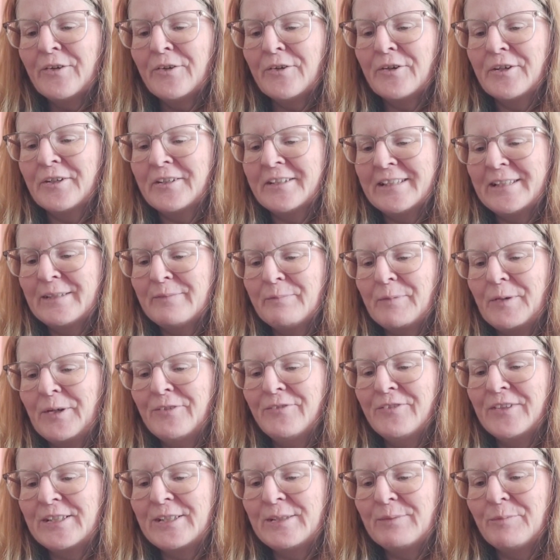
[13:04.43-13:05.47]
Or it's
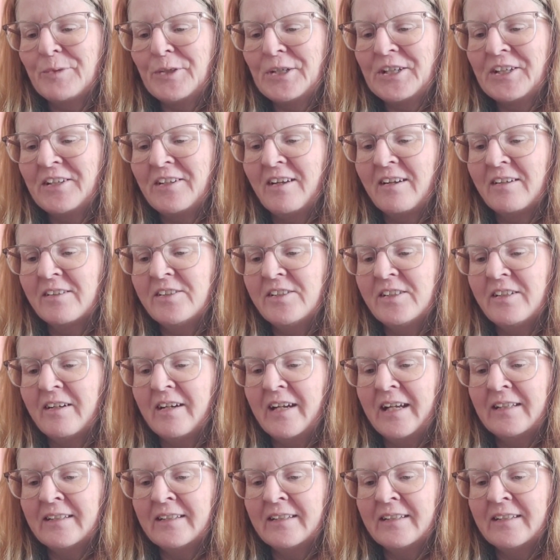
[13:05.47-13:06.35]
perfect to bring along to your